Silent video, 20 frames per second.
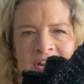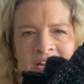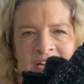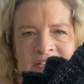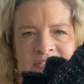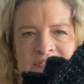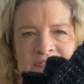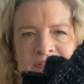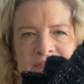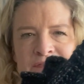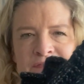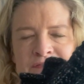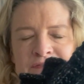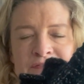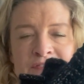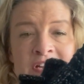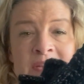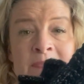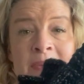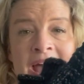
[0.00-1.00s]
It is a
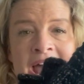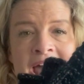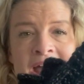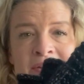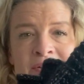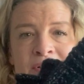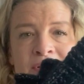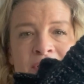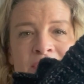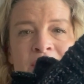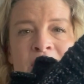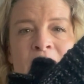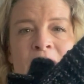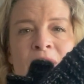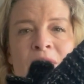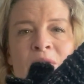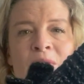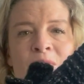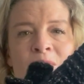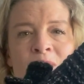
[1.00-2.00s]
free pattern
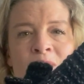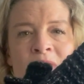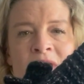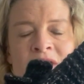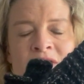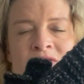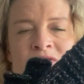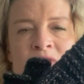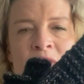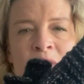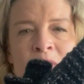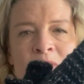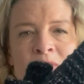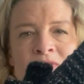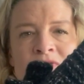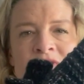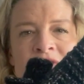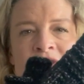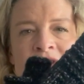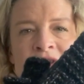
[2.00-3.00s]
on
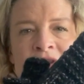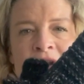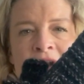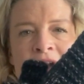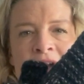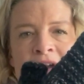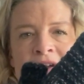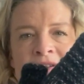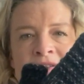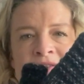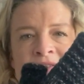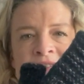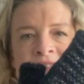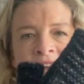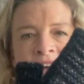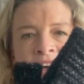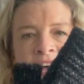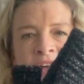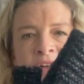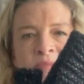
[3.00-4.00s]
Tolt Yarn's
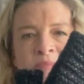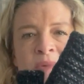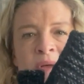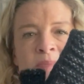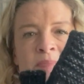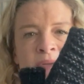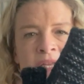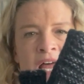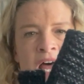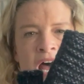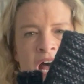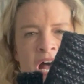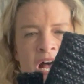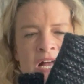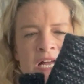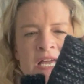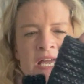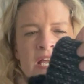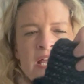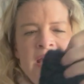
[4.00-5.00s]

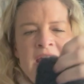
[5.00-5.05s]
blog,